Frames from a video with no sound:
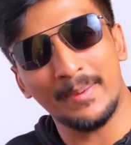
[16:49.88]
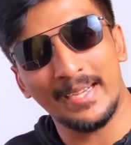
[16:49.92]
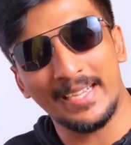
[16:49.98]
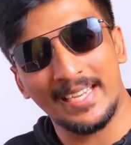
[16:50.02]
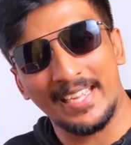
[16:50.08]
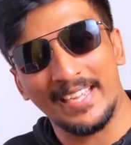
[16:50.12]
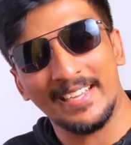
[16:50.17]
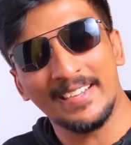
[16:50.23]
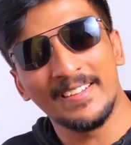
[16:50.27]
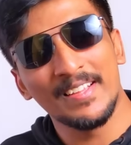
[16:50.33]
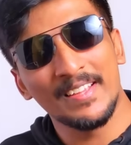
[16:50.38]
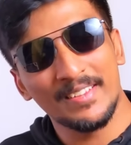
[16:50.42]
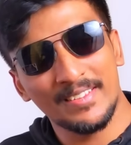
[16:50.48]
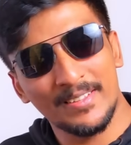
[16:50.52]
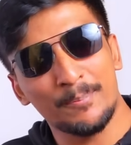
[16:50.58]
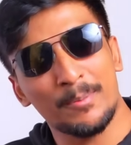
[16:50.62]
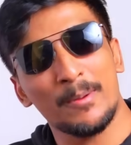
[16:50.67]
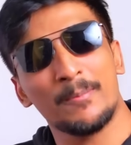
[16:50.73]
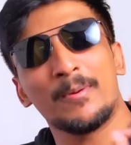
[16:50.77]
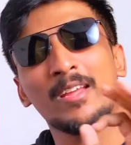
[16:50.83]
PPT.
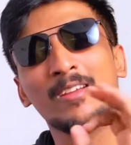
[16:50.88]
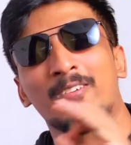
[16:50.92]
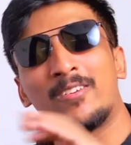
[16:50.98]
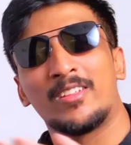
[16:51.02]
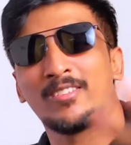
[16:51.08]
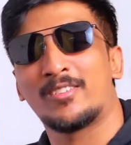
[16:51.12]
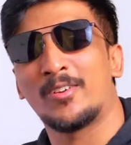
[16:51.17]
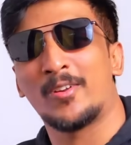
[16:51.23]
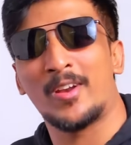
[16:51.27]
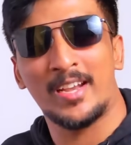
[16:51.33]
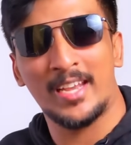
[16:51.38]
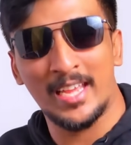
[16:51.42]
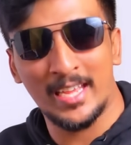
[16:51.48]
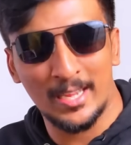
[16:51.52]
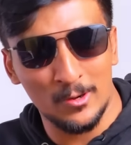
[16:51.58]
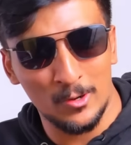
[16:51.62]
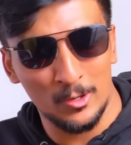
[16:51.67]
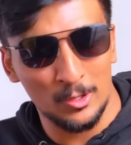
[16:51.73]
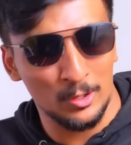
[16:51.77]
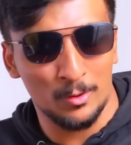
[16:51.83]
The PPT which is going to
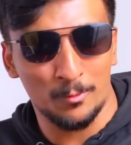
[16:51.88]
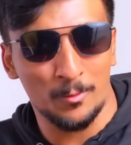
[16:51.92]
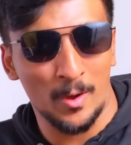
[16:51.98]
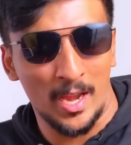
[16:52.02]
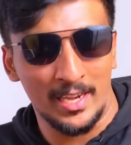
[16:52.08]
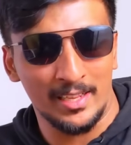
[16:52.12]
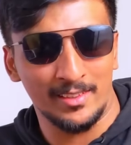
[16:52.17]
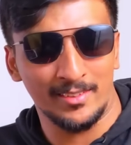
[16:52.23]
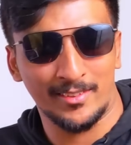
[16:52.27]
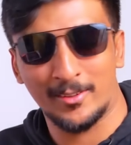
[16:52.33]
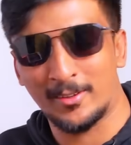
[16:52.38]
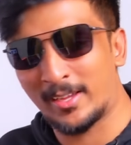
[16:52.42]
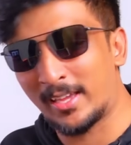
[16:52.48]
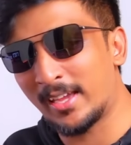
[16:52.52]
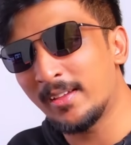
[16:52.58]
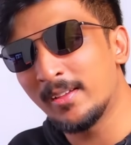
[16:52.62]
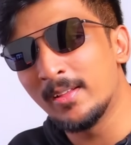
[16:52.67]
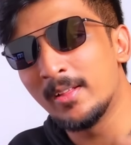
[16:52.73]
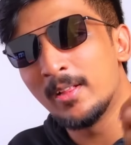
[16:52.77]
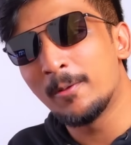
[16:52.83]
take you into the finals,
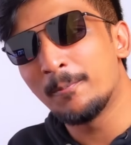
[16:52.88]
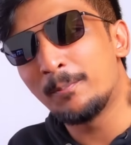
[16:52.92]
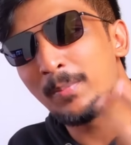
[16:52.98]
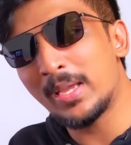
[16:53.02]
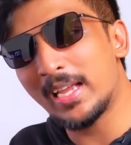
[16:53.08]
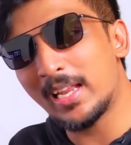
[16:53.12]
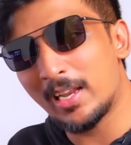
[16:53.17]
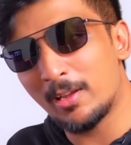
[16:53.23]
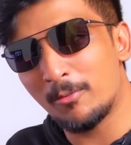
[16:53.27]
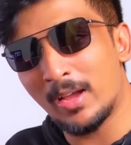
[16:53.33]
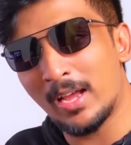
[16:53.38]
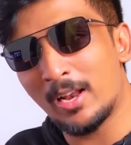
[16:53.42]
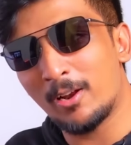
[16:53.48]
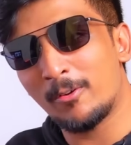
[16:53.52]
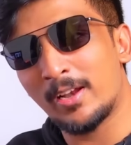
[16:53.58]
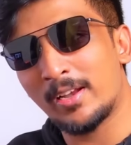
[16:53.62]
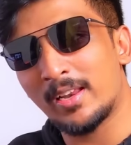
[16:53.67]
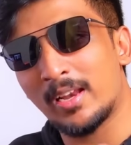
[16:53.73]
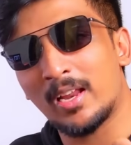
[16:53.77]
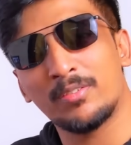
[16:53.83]
okay? Being an
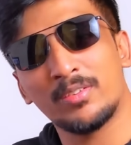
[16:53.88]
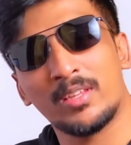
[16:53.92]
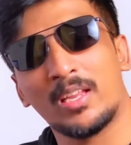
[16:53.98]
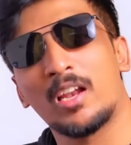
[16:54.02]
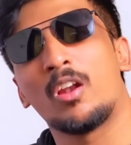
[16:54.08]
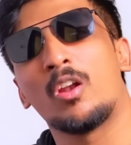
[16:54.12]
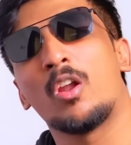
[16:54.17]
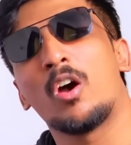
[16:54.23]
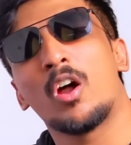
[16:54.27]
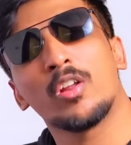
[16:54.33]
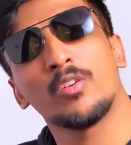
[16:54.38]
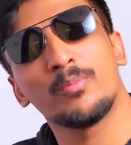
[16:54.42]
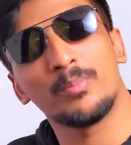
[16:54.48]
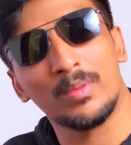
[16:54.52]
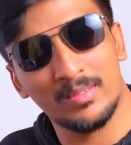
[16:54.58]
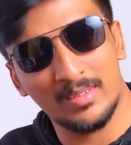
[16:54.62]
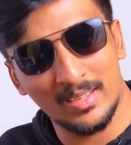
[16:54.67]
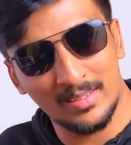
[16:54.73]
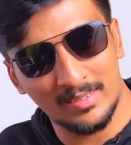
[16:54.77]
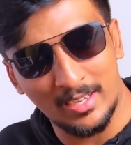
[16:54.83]
evaluator, I've seen a lot
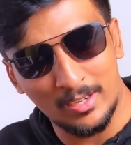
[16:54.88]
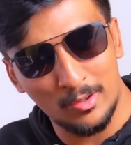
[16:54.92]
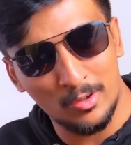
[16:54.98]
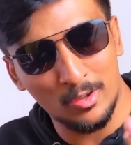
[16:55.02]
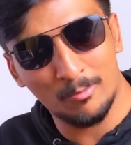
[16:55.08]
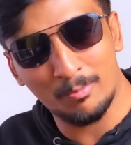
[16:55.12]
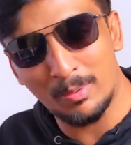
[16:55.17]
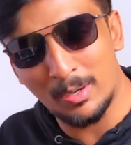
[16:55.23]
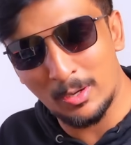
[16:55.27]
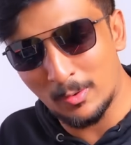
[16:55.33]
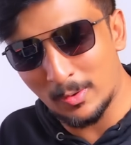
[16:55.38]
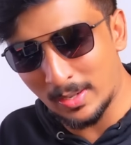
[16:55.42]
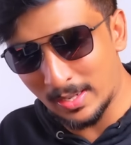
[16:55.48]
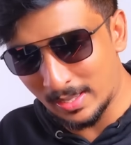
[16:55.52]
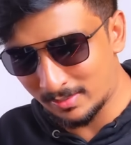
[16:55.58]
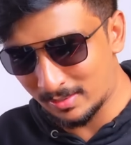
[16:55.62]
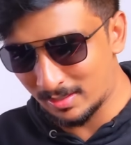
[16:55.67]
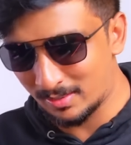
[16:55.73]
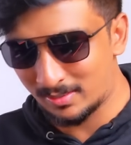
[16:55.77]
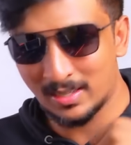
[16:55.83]
of mistakes that you have been
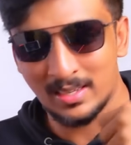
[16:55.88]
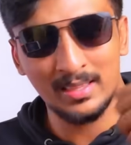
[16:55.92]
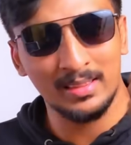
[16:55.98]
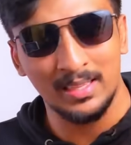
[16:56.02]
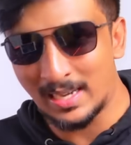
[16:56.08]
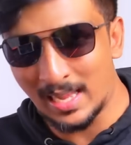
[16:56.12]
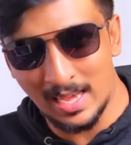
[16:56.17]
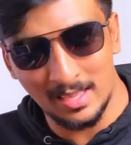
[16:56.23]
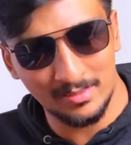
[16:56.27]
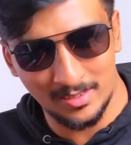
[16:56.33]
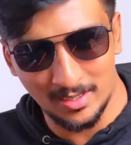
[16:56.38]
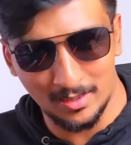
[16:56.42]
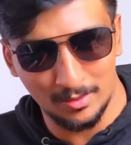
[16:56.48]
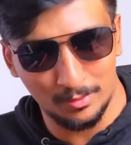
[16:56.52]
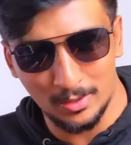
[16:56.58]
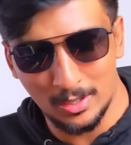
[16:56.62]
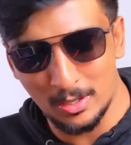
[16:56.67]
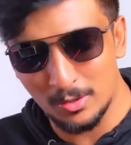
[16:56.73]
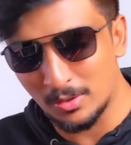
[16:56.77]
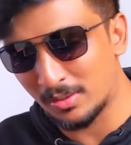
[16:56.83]
doing, as I said in the last
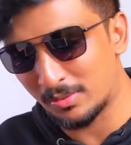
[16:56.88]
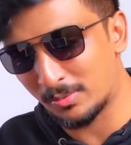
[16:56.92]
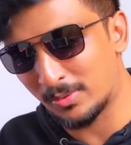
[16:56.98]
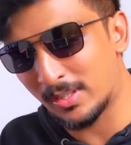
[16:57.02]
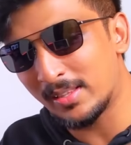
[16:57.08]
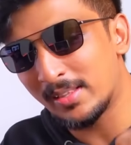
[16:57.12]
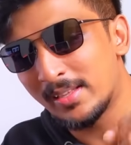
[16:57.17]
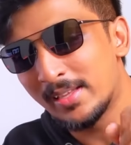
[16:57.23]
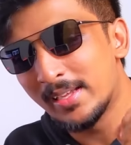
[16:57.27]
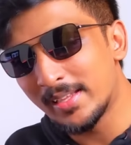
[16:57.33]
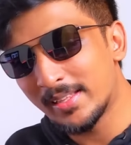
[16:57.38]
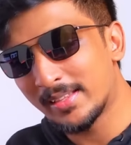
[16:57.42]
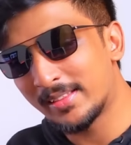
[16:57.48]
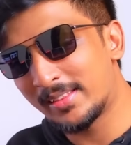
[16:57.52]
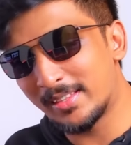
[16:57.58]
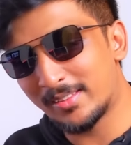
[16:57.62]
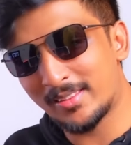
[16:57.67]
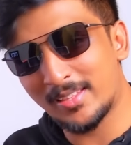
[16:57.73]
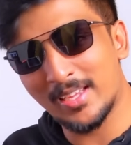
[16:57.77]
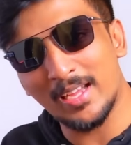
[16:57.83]
year's video as well.
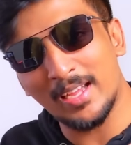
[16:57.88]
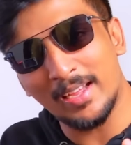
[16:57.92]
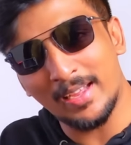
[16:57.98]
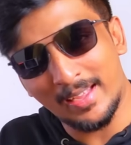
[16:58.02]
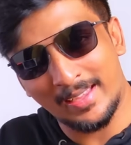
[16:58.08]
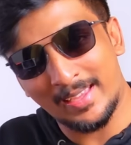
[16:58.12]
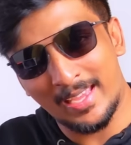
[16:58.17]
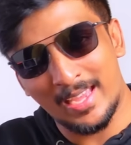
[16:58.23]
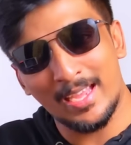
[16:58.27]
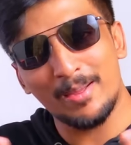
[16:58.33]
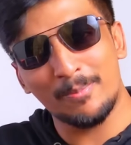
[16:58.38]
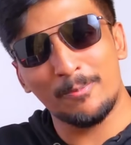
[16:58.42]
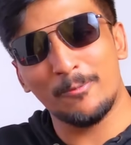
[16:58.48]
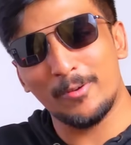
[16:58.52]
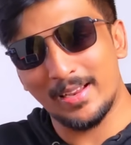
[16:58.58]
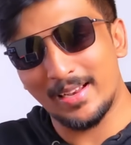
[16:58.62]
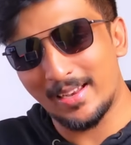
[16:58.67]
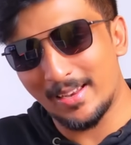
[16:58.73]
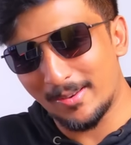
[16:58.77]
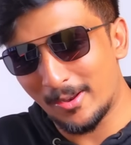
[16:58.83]
This year, I came
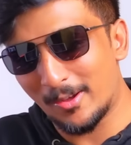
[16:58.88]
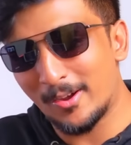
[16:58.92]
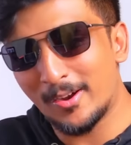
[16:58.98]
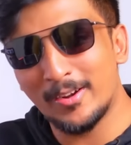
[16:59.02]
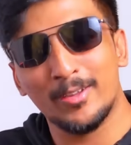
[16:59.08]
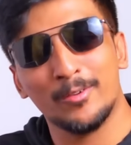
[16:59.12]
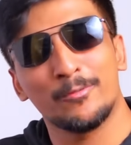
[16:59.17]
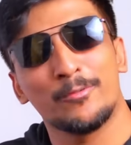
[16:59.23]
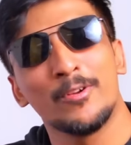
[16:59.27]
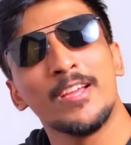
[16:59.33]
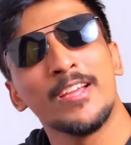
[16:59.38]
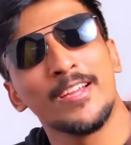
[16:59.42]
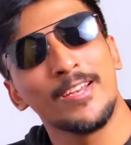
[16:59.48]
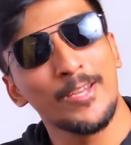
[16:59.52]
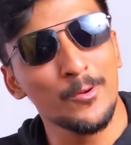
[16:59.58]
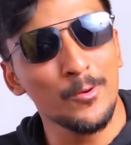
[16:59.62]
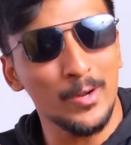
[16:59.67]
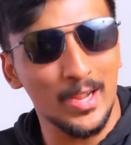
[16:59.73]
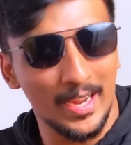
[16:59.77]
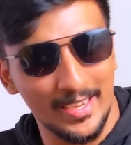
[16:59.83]
with a lot of
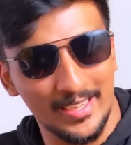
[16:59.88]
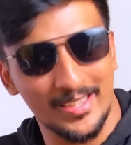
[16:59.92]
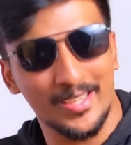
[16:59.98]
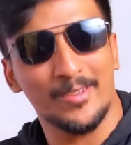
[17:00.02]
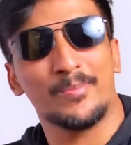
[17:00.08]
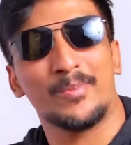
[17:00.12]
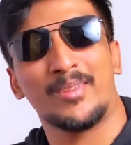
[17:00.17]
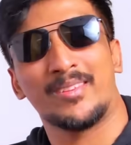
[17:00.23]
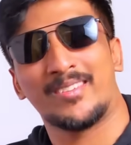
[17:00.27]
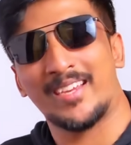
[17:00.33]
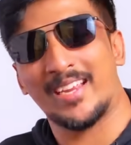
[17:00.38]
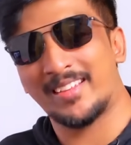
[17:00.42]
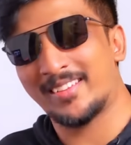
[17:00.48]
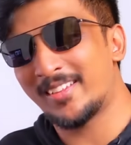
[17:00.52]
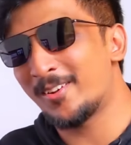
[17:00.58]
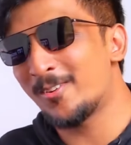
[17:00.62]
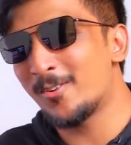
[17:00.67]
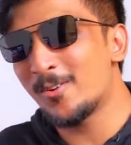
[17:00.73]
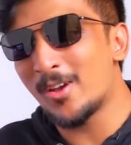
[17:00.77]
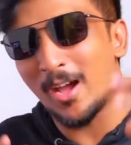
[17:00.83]
new kinds of
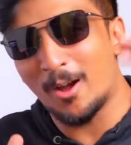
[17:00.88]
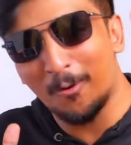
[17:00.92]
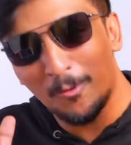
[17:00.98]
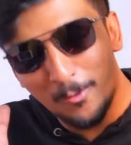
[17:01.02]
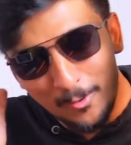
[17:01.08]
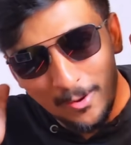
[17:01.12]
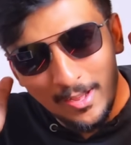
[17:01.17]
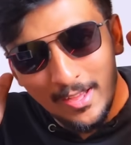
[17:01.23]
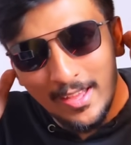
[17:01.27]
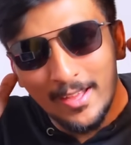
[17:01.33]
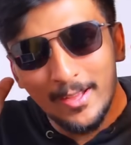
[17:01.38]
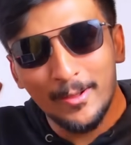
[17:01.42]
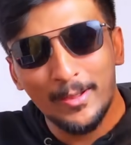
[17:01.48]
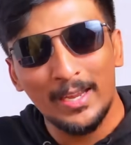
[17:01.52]
mistakes. I don't know how